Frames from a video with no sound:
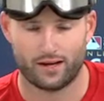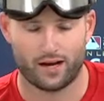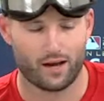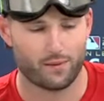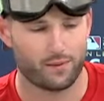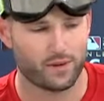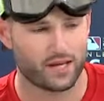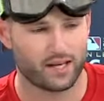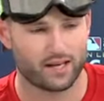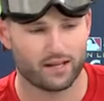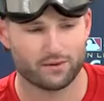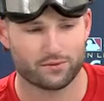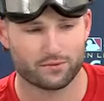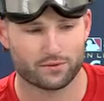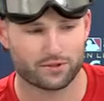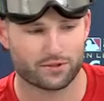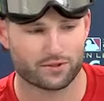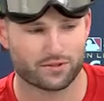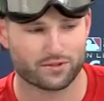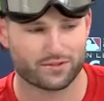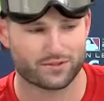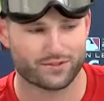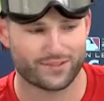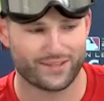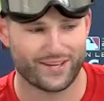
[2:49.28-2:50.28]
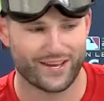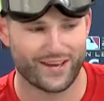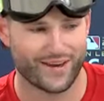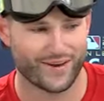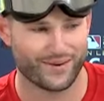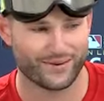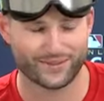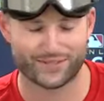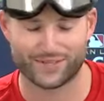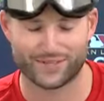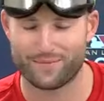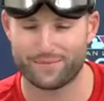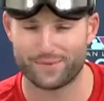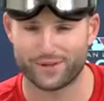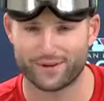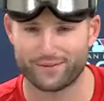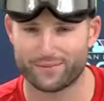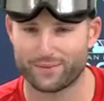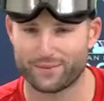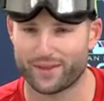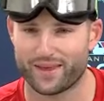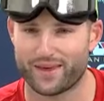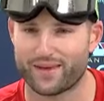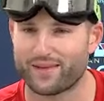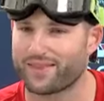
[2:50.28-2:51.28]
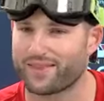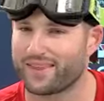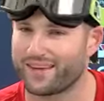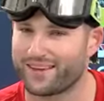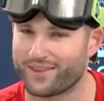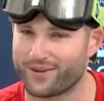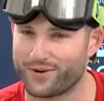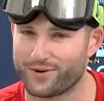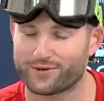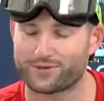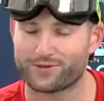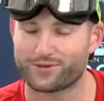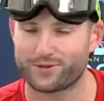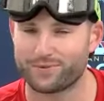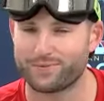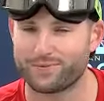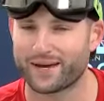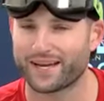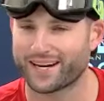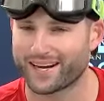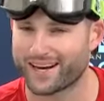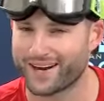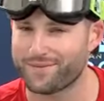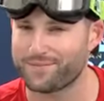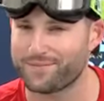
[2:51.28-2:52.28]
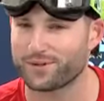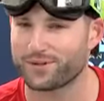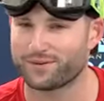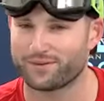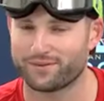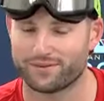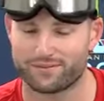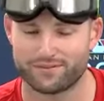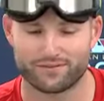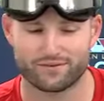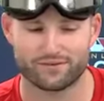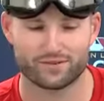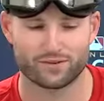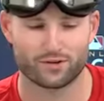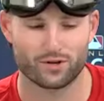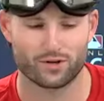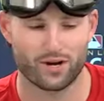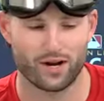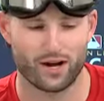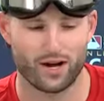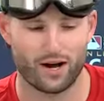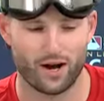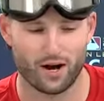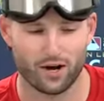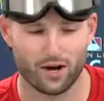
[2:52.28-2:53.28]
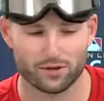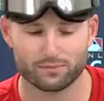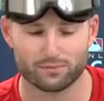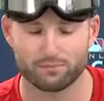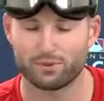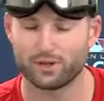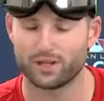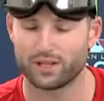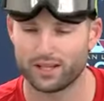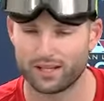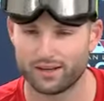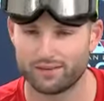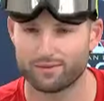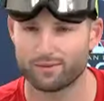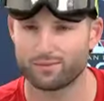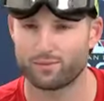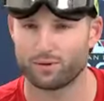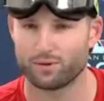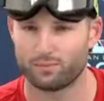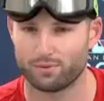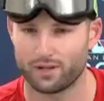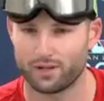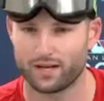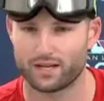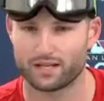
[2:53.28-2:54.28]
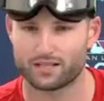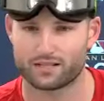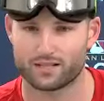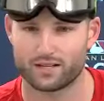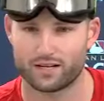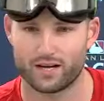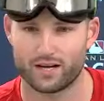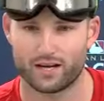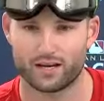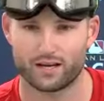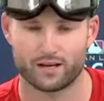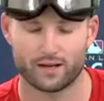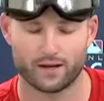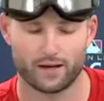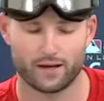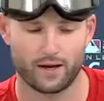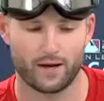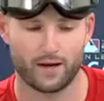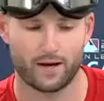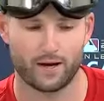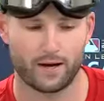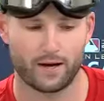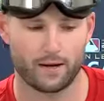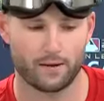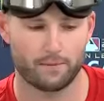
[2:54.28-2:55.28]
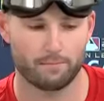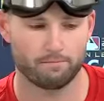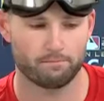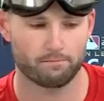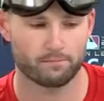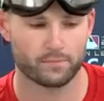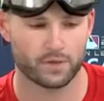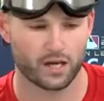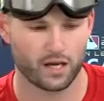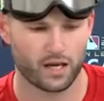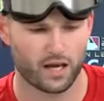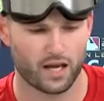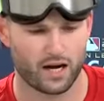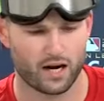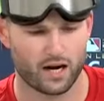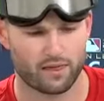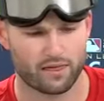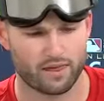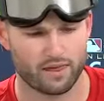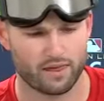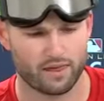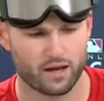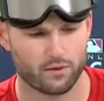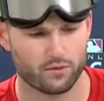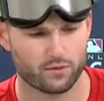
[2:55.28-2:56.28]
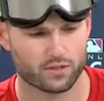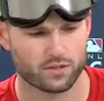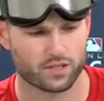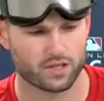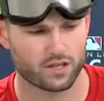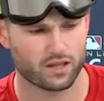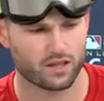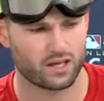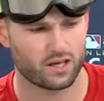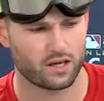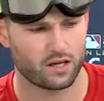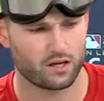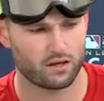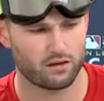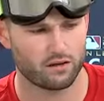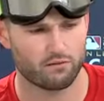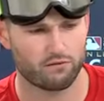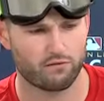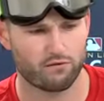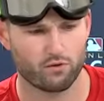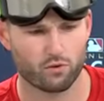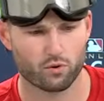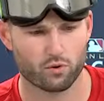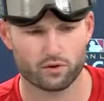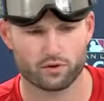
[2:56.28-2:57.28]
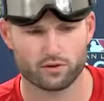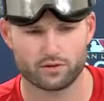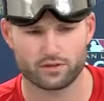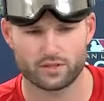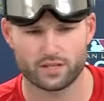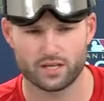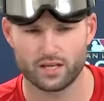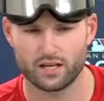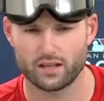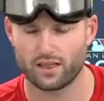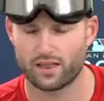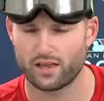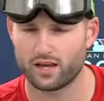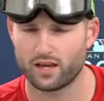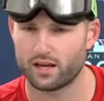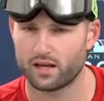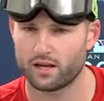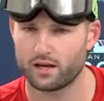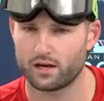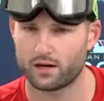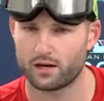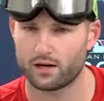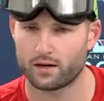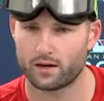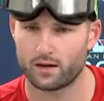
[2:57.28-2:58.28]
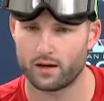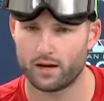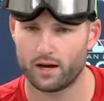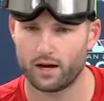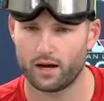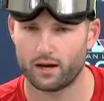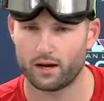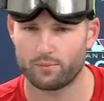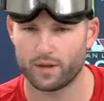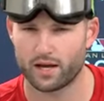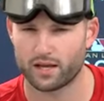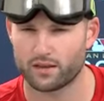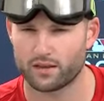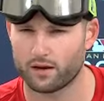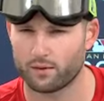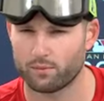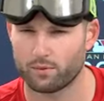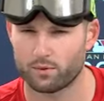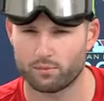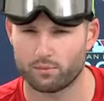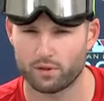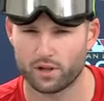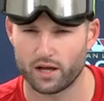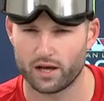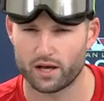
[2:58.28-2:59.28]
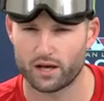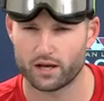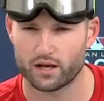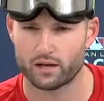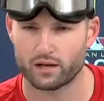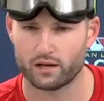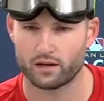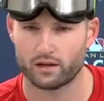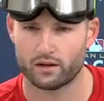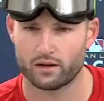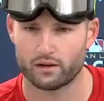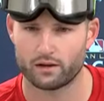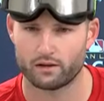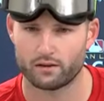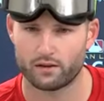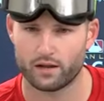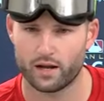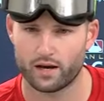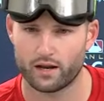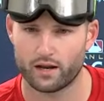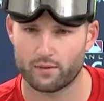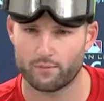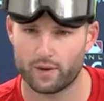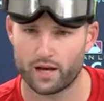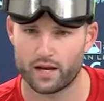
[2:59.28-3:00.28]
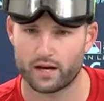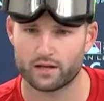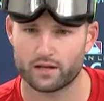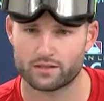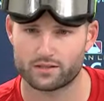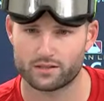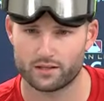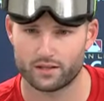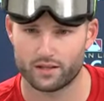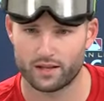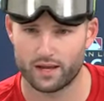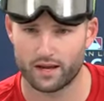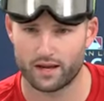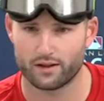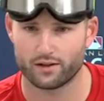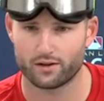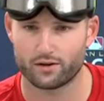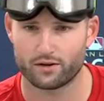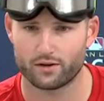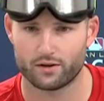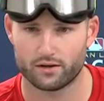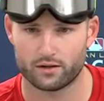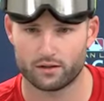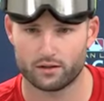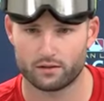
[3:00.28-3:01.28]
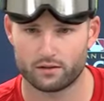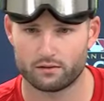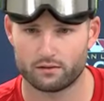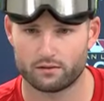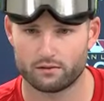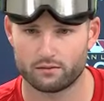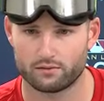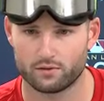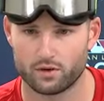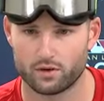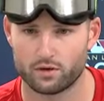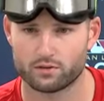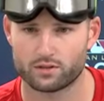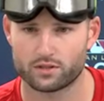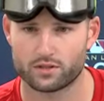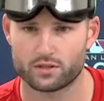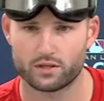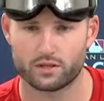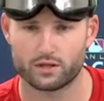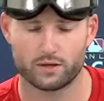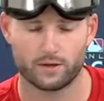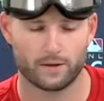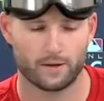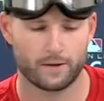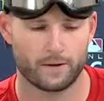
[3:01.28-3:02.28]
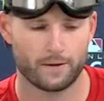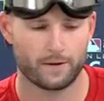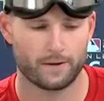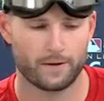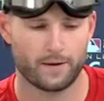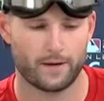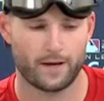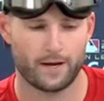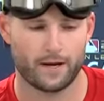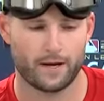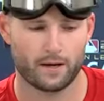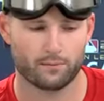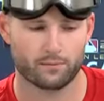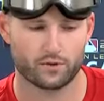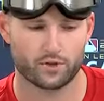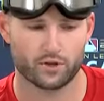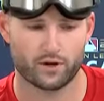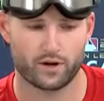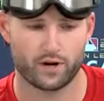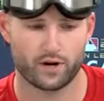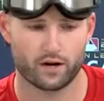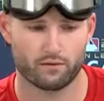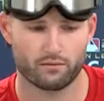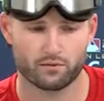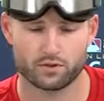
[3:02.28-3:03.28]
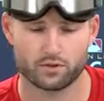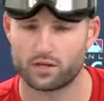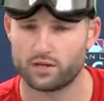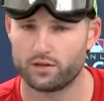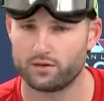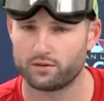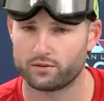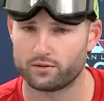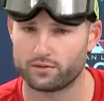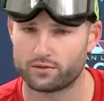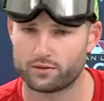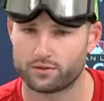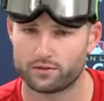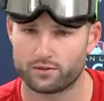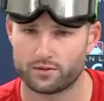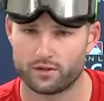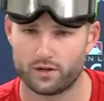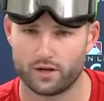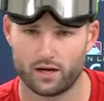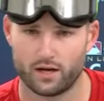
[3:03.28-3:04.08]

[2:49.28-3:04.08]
I mean, it was unbelievable. Those two made a couple of unbelievable plays today. And I think it was in the 14th inning, that double play that Jimenez and Naylor and Rosie took care of was huge,